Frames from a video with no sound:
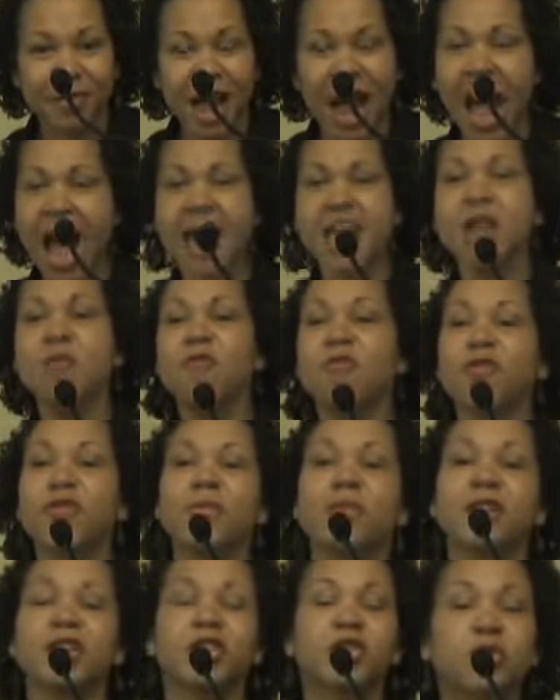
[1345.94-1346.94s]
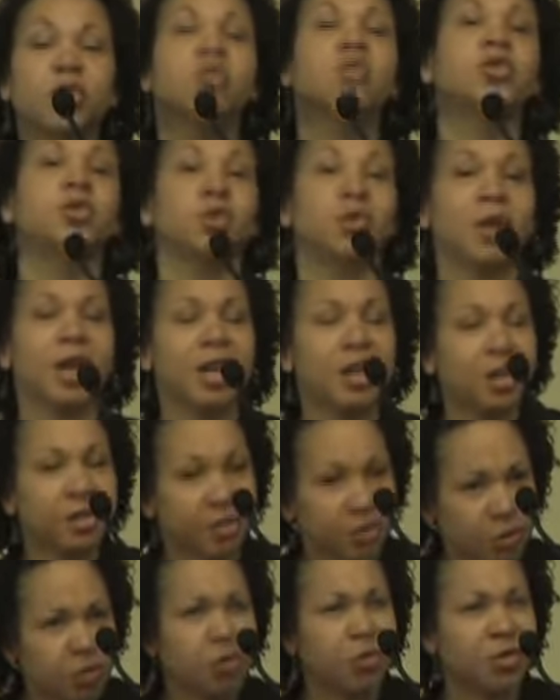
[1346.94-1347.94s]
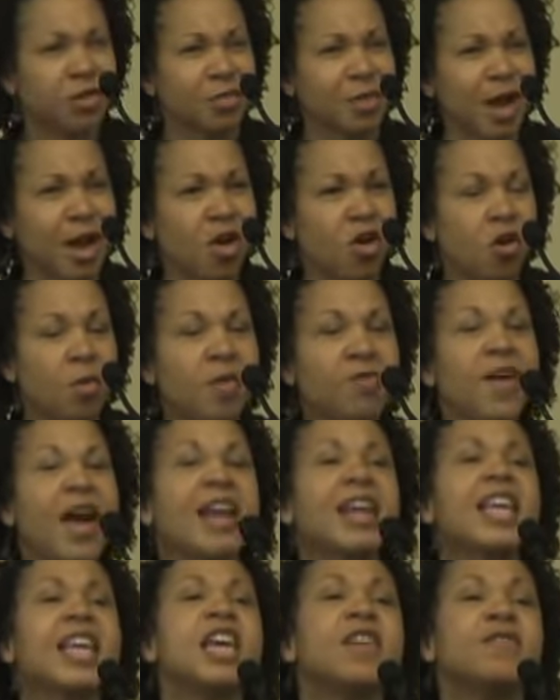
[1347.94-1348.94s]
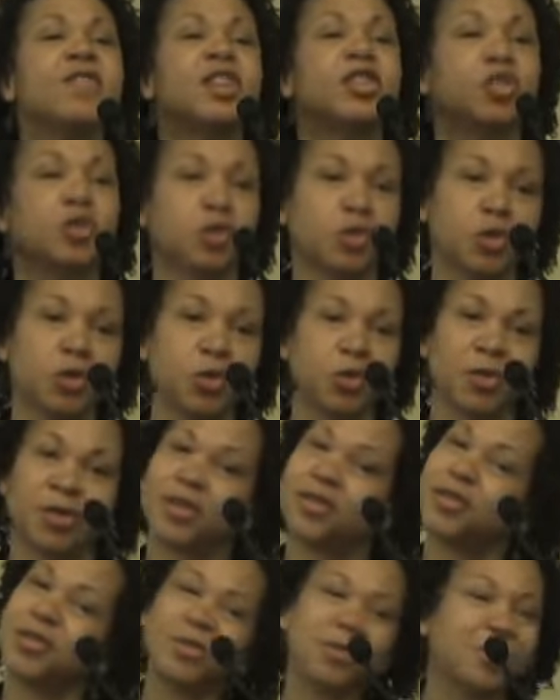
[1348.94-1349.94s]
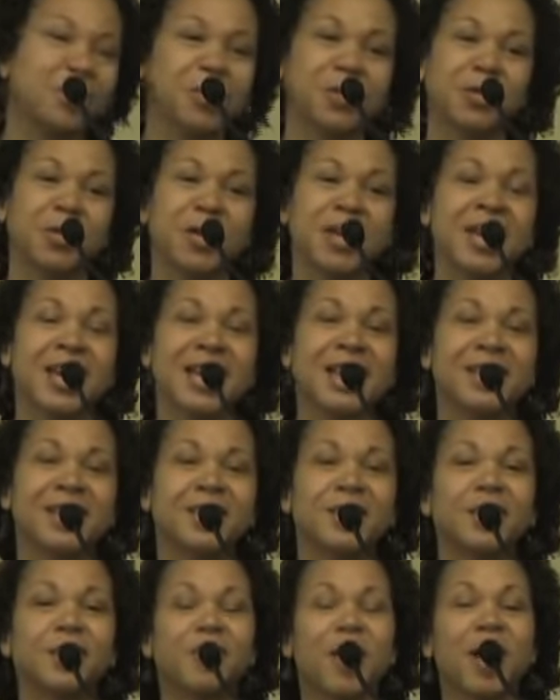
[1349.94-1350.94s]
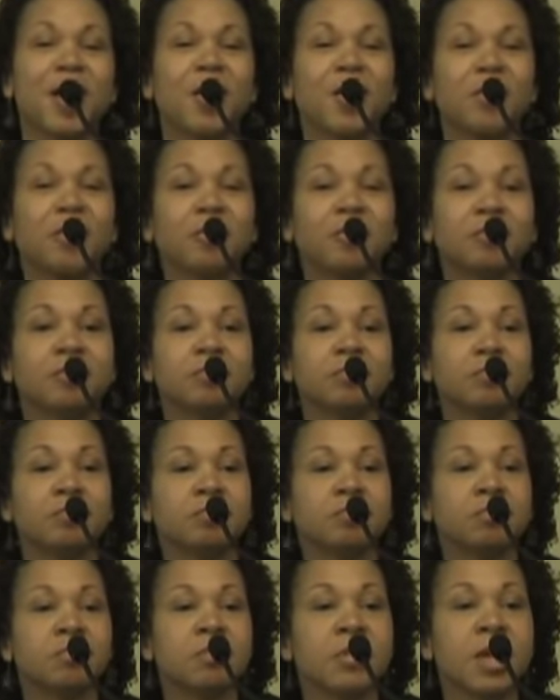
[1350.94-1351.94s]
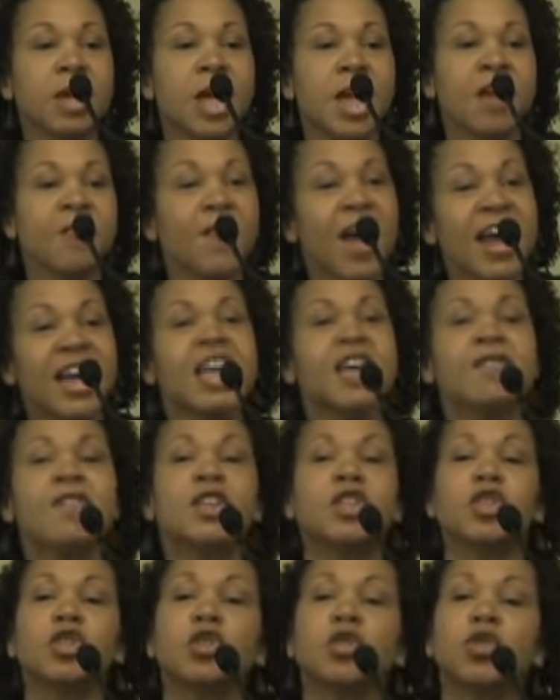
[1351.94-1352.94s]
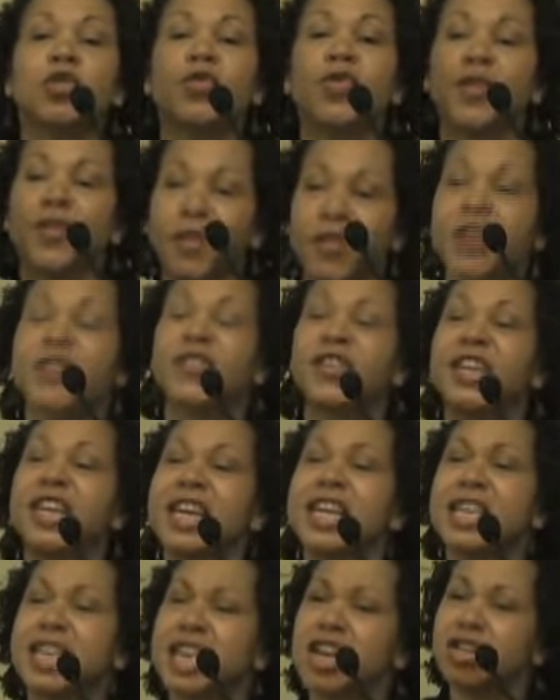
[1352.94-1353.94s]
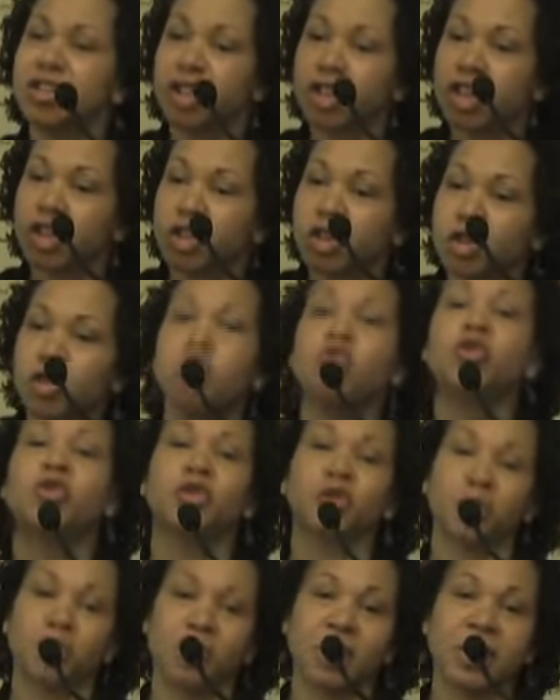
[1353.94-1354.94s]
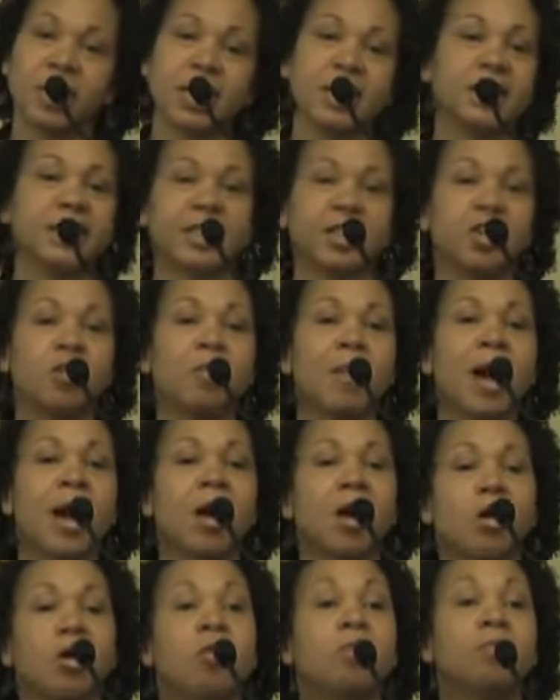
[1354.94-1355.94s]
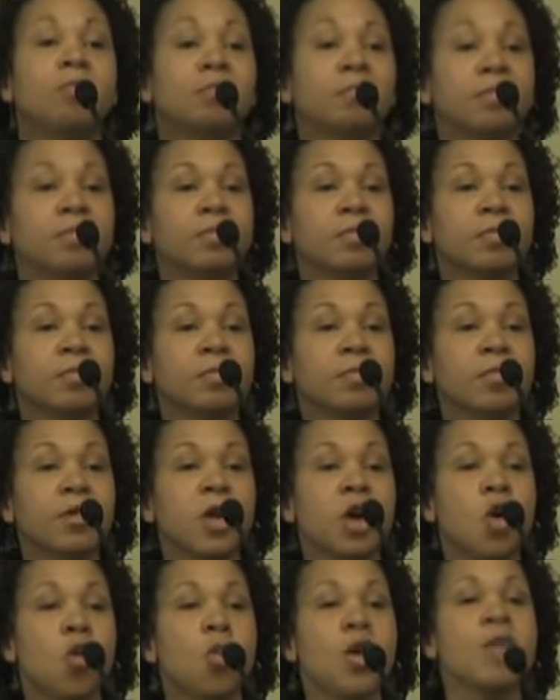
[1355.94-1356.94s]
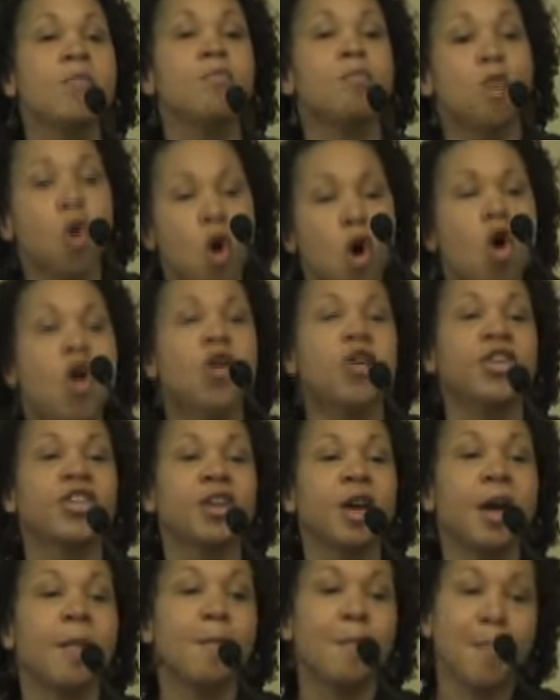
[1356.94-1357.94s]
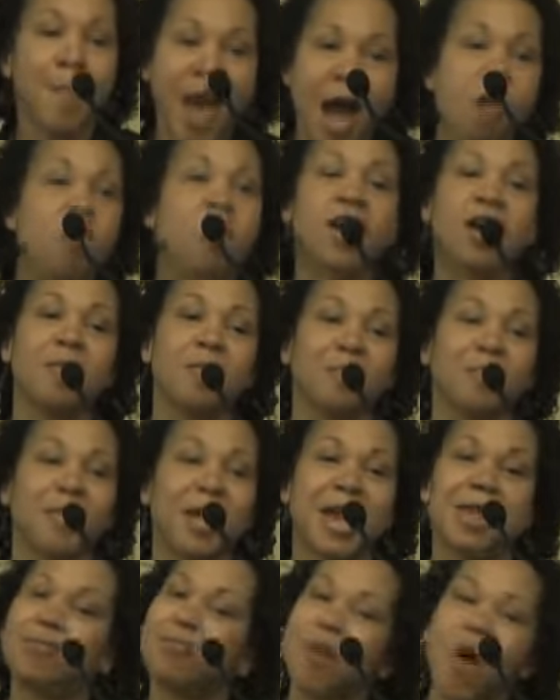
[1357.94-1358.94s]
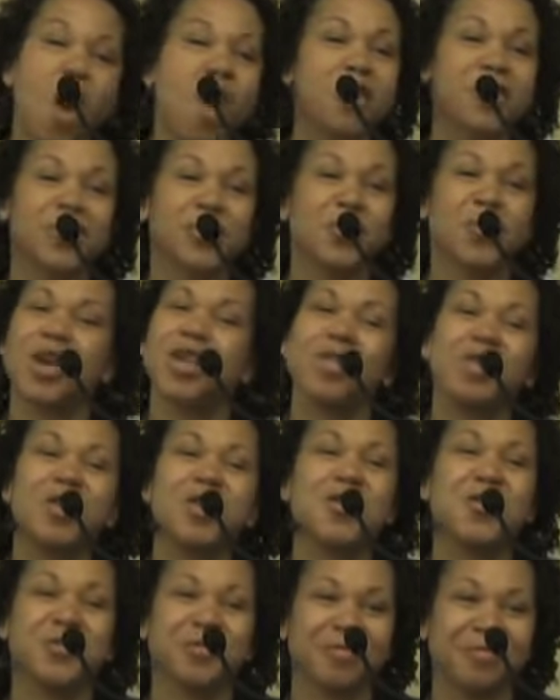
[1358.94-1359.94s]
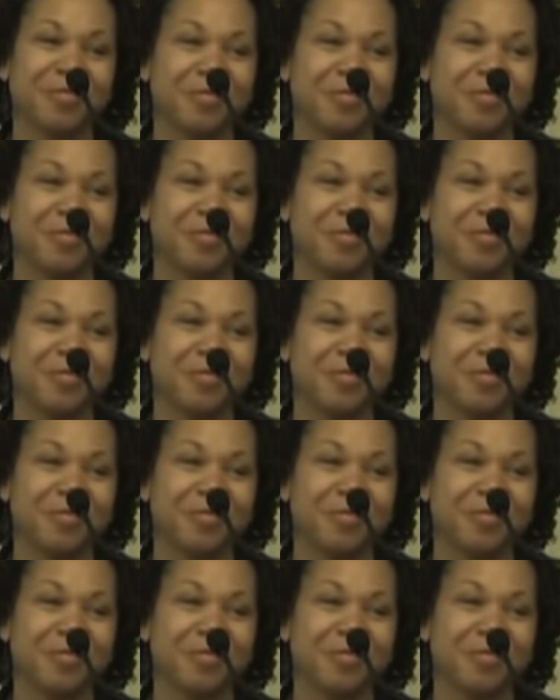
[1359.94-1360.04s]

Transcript: I am from Lesotho, and Lesotho is my home. If I leave Lesotho, Lesotho is still my home. If I leave Lesotho for 15 years, Lesotho is still my home. We mourned Malcolm and Martin with you.